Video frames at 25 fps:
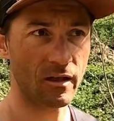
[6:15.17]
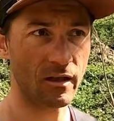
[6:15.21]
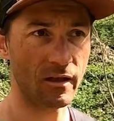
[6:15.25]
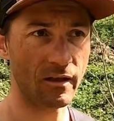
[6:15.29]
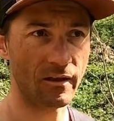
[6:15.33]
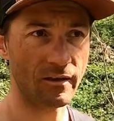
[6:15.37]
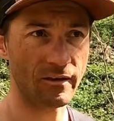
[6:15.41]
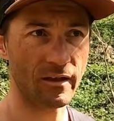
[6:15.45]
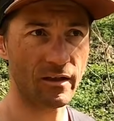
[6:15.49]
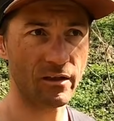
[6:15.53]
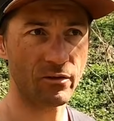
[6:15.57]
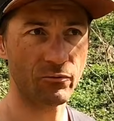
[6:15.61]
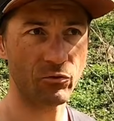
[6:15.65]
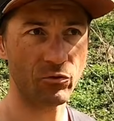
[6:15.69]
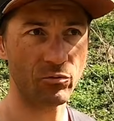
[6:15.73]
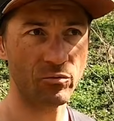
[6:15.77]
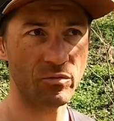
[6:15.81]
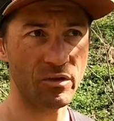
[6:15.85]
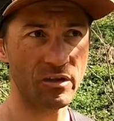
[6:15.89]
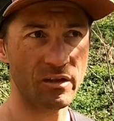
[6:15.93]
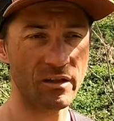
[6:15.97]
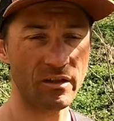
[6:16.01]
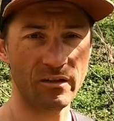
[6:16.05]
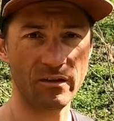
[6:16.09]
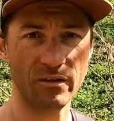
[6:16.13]
and that will
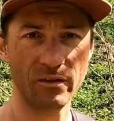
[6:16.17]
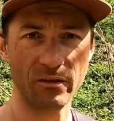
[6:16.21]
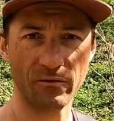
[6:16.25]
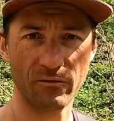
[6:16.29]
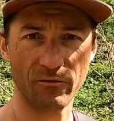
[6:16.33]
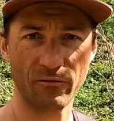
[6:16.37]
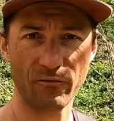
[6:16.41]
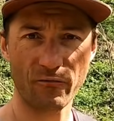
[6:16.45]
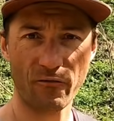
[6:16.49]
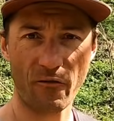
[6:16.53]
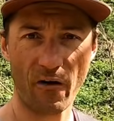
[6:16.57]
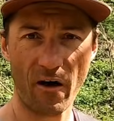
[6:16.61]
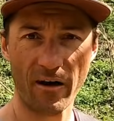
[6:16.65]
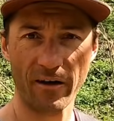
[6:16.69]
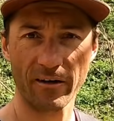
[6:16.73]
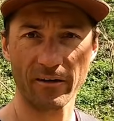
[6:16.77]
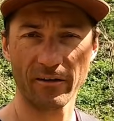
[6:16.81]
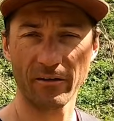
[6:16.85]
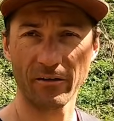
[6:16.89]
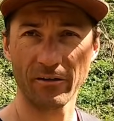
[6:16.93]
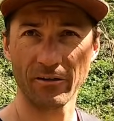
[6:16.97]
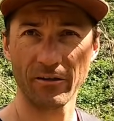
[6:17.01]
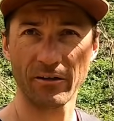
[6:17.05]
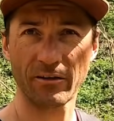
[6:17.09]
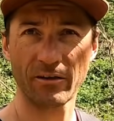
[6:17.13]
be the
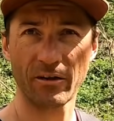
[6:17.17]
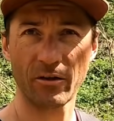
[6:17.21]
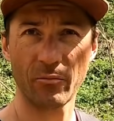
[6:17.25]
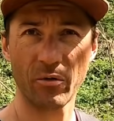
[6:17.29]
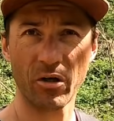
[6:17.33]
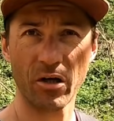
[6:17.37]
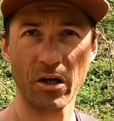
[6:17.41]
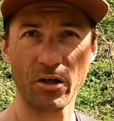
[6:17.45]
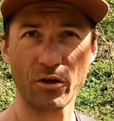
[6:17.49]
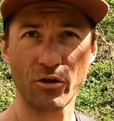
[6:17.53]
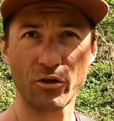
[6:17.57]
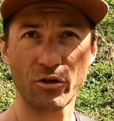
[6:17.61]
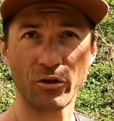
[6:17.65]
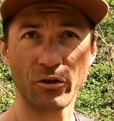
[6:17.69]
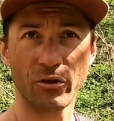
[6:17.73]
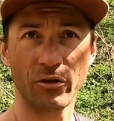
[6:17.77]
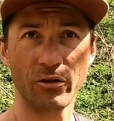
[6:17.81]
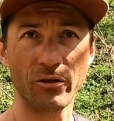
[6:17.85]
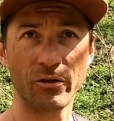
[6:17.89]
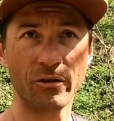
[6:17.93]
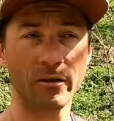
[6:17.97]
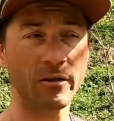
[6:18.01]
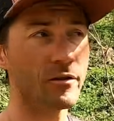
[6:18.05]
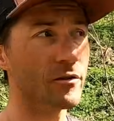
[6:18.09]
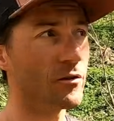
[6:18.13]
final
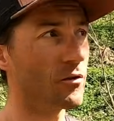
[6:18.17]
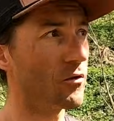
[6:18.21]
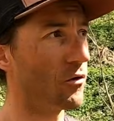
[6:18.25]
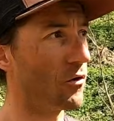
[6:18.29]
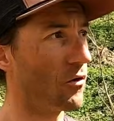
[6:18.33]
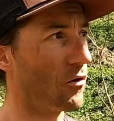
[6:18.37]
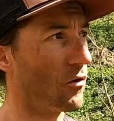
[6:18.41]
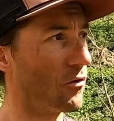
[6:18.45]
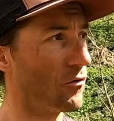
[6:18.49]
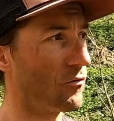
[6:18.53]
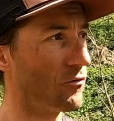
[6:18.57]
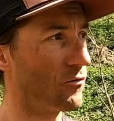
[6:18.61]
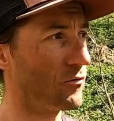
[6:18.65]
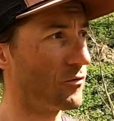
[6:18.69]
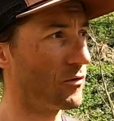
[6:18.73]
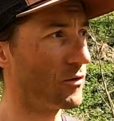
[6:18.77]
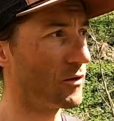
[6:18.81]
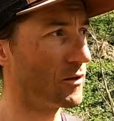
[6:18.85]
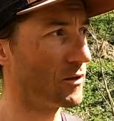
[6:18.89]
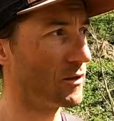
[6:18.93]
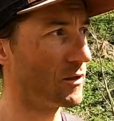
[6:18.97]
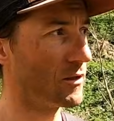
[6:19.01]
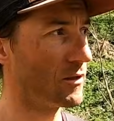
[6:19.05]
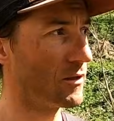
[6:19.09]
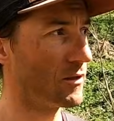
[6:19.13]
determination of
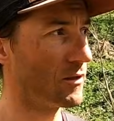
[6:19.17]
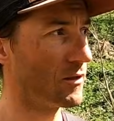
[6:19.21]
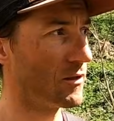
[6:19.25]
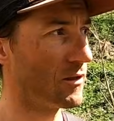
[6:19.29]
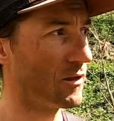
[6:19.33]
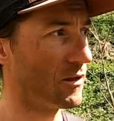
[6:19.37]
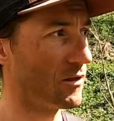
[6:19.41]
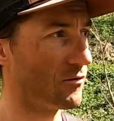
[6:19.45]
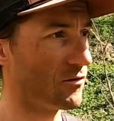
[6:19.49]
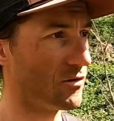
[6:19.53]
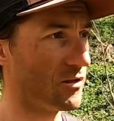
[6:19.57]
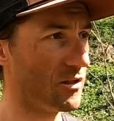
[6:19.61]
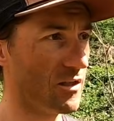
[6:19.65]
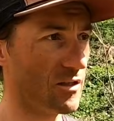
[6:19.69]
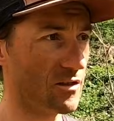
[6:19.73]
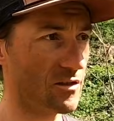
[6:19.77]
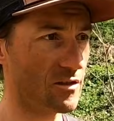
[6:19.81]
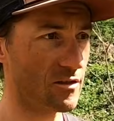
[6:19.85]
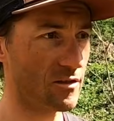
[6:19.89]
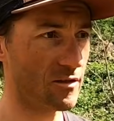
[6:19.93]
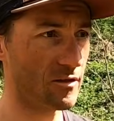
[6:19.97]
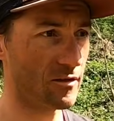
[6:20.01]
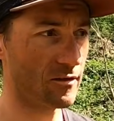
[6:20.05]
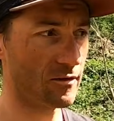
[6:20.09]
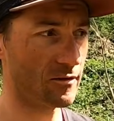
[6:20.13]
if
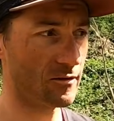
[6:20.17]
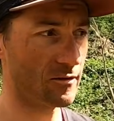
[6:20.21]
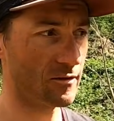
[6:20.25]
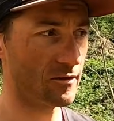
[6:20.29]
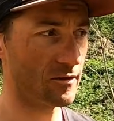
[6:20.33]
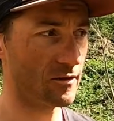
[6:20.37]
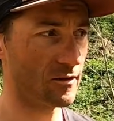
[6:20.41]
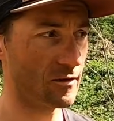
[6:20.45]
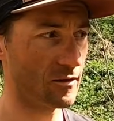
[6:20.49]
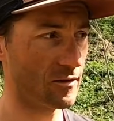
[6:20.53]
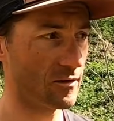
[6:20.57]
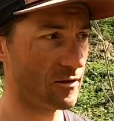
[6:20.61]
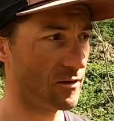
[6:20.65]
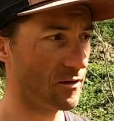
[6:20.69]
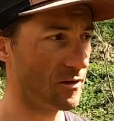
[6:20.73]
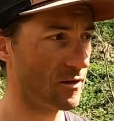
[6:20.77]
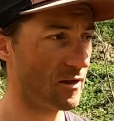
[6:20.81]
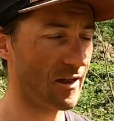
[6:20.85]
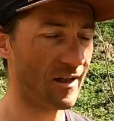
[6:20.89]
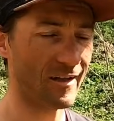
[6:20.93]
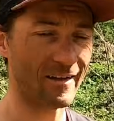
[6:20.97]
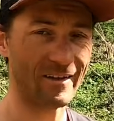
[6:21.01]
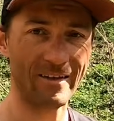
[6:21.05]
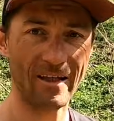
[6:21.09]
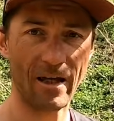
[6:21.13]
these
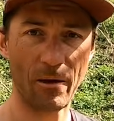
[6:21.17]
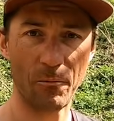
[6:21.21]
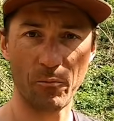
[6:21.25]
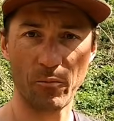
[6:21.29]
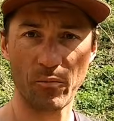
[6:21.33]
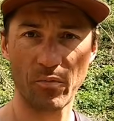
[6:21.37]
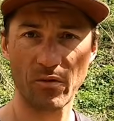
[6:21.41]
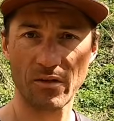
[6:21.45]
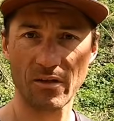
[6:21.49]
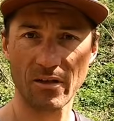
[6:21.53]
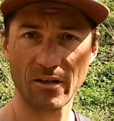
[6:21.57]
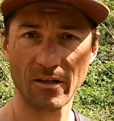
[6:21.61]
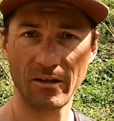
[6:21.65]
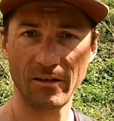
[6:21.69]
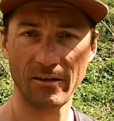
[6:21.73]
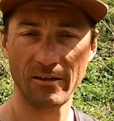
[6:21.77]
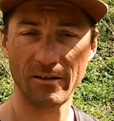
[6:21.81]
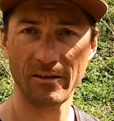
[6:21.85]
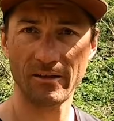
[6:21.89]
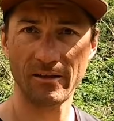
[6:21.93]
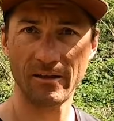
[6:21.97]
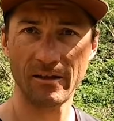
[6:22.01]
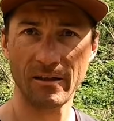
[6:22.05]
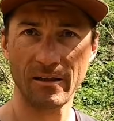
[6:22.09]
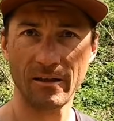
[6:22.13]
attempts
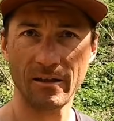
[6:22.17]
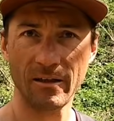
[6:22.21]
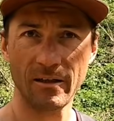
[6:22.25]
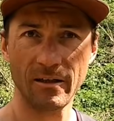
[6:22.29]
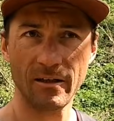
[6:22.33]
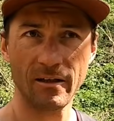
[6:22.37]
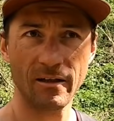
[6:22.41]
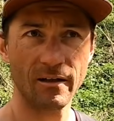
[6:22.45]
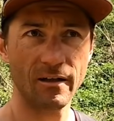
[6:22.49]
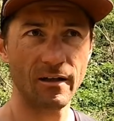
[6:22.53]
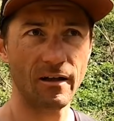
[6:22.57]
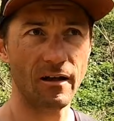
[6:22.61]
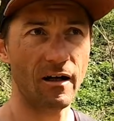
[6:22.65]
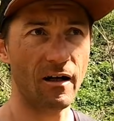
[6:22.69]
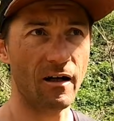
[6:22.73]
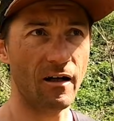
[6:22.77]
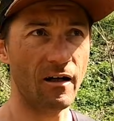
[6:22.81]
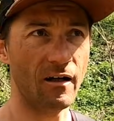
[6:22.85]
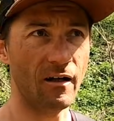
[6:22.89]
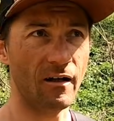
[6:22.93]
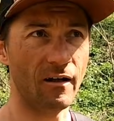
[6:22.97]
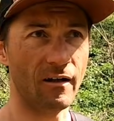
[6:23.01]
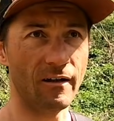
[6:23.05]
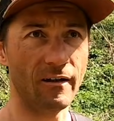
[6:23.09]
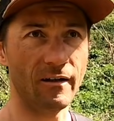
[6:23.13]

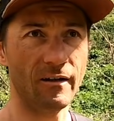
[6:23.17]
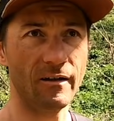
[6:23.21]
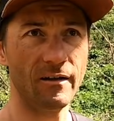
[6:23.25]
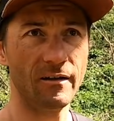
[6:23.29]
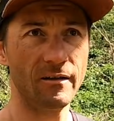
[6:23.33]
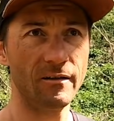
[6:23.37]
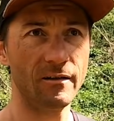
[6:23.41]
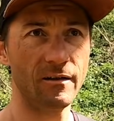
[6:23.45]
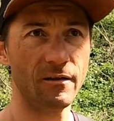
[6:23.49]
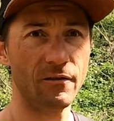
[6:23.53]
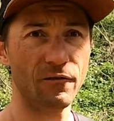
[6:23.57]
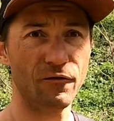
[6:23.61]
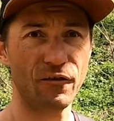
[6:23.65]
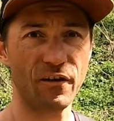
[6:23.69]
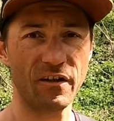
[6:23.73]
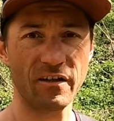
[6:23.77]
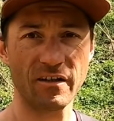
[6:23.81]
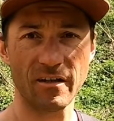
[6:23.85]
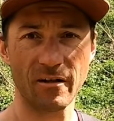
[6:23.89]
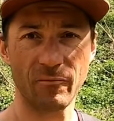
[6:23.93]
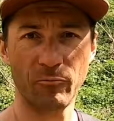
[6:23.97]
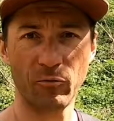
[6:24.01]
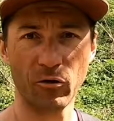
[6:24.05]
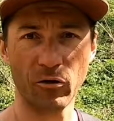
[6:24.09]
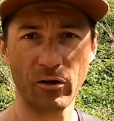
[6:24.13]
are
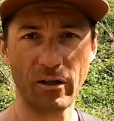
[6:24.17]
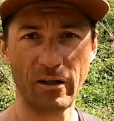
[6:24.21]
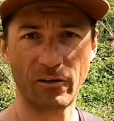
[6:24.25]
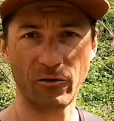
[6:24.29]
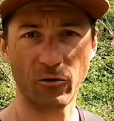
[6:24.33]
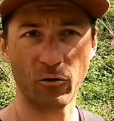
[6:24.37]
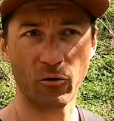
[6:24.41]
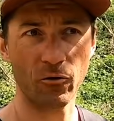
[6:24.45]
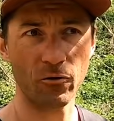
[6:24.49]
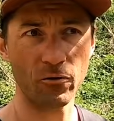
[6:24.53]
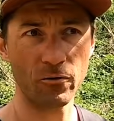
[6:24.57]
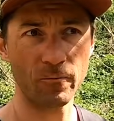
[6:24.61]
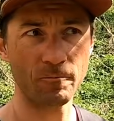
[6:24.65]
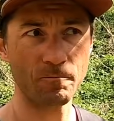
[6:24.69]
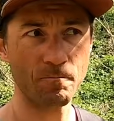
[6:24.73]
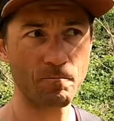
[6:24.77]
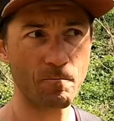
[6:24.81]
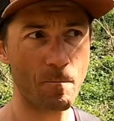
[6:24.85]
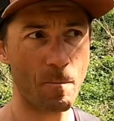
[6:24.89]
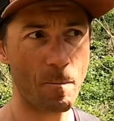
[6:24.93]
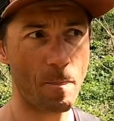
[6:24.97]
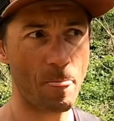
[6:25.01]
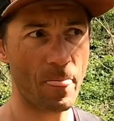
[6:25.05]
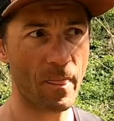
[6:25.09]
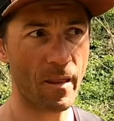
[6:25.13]
feasible at all.
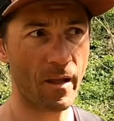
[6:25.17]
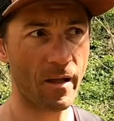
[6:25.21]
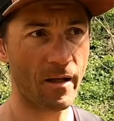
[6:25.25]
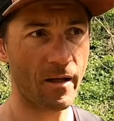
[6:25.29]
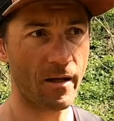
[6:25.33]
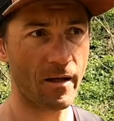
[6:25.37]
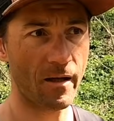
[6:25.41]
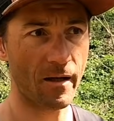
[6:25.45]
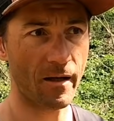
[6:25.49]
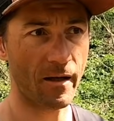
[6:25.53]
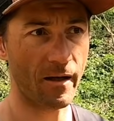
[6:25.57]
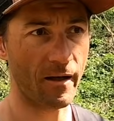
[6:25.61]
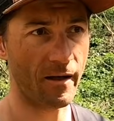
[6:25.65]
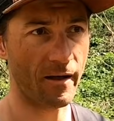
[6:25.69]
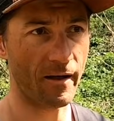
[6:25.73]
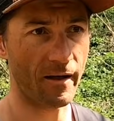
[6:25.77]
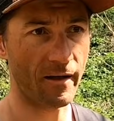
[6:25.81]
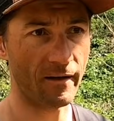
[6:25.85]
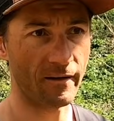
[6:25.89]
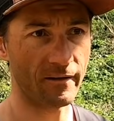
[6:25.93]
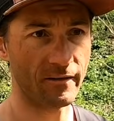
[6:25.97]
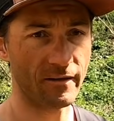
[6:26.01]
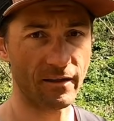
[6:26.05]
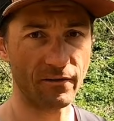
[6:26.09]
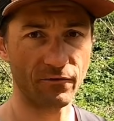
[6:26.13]

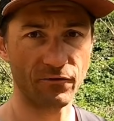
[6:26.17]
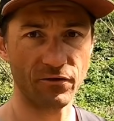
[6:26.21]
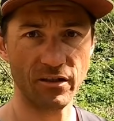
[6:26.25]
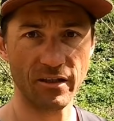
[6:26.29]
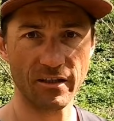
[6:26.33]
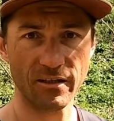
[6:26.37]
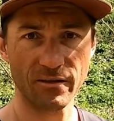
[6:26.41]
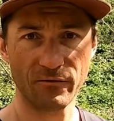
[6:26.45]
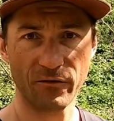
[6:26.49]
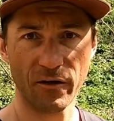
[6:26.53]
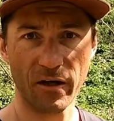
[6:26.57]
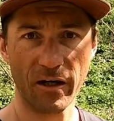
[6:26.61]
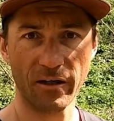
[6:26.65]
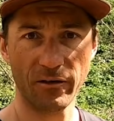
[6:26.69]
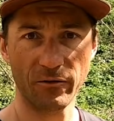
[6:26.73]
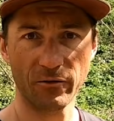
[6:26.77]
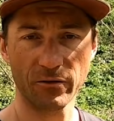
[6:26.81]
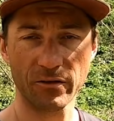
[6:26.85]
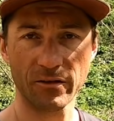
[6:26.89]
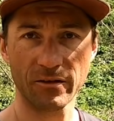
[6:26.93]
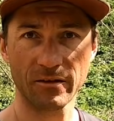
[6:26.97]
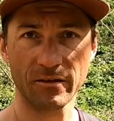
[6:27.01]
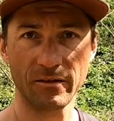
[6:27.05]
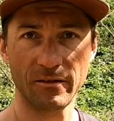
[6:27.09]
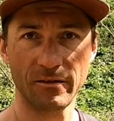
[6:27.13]
And if this
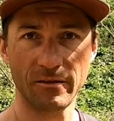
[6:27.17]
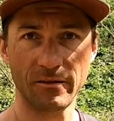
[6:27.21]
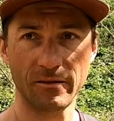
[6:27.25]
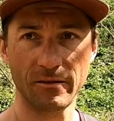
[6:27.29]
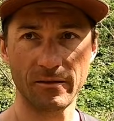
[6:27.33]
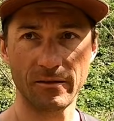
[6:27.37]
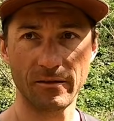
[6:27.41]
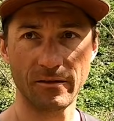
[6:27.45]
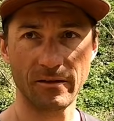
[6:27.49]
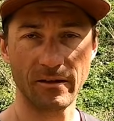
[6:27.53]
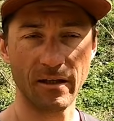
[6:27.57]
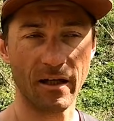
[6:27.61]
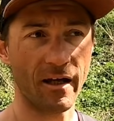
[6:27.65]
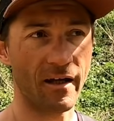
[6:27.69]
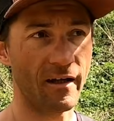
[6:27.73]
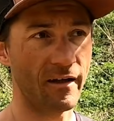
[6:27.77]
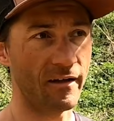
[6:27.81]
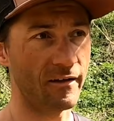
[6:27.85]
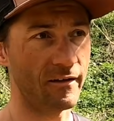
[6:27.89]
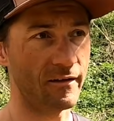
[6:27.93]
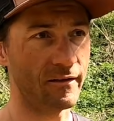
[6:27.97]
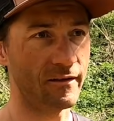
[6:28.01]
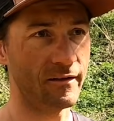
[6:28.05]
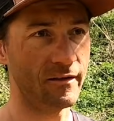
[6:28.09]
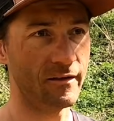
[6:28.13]
fails,
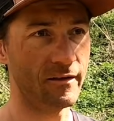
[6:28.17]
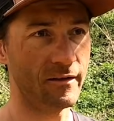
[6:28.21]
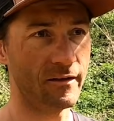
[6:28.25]
then